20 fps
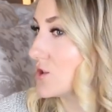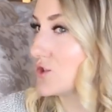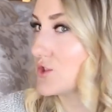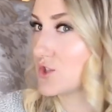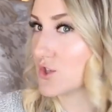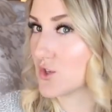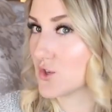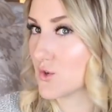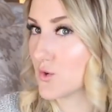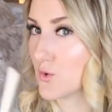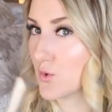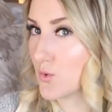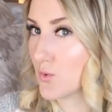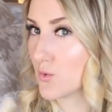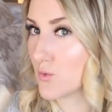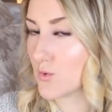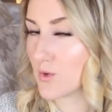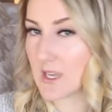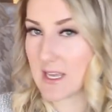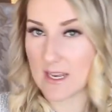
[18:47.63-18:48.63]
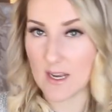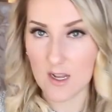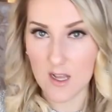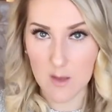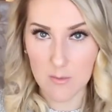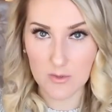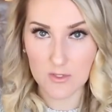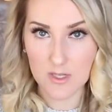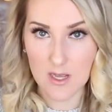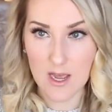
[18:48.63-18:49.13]
Do it a
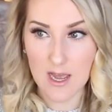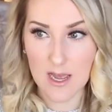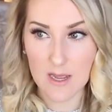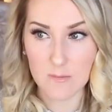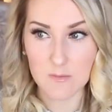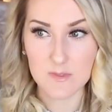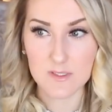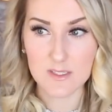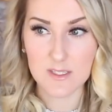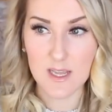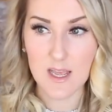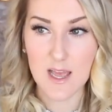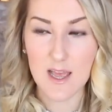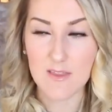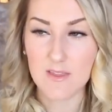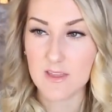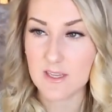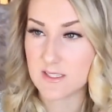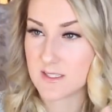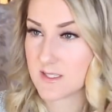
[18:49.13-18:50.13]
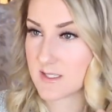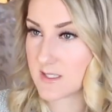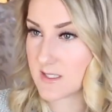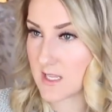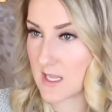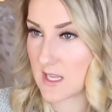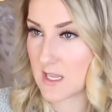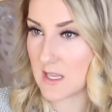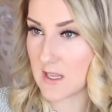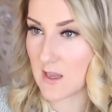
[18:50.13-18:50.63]
couple times and then
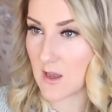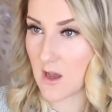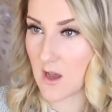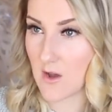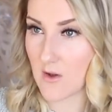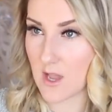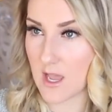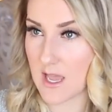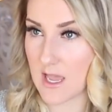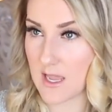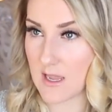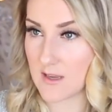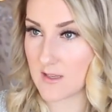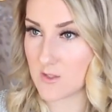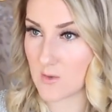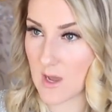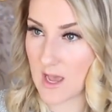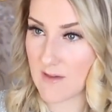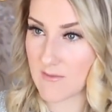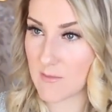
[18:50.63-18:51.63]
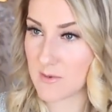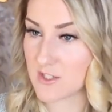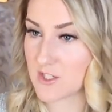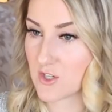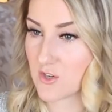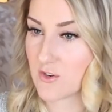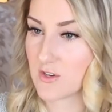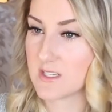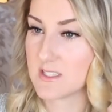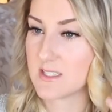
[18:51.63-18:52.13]
see, okay, do I have a bunch
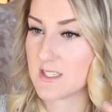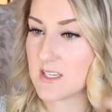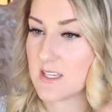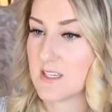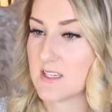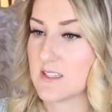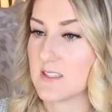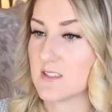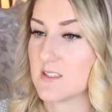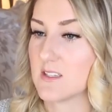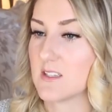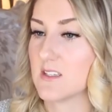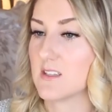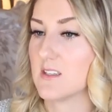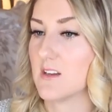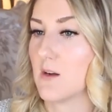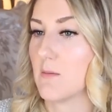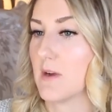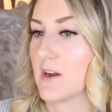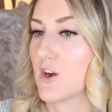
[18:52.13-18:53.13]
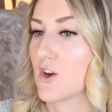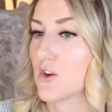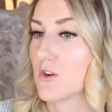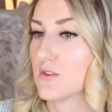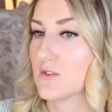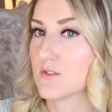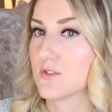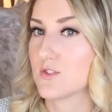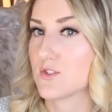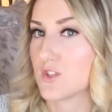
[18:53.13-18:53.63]
of creases? Are my
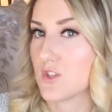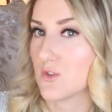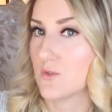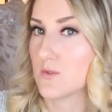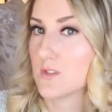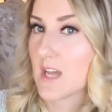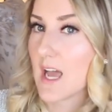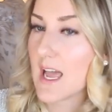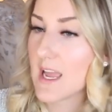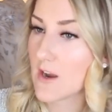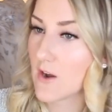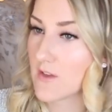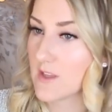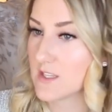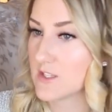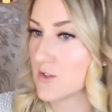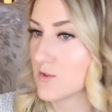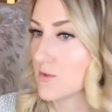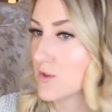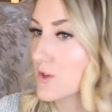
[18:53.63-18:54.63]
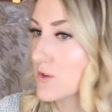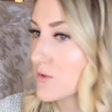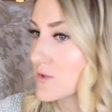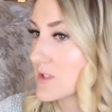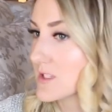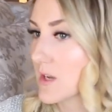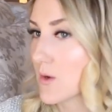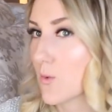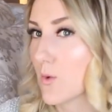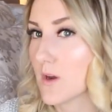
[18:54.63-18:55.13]
curls too tight? Are they too
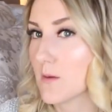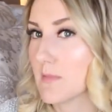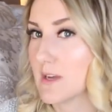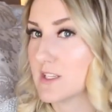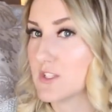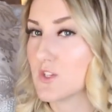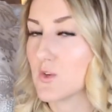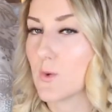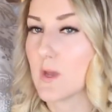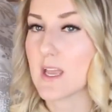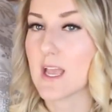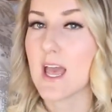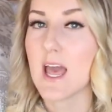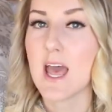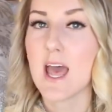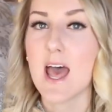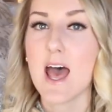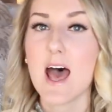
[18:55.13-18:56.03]
loose? Like, what am I doing?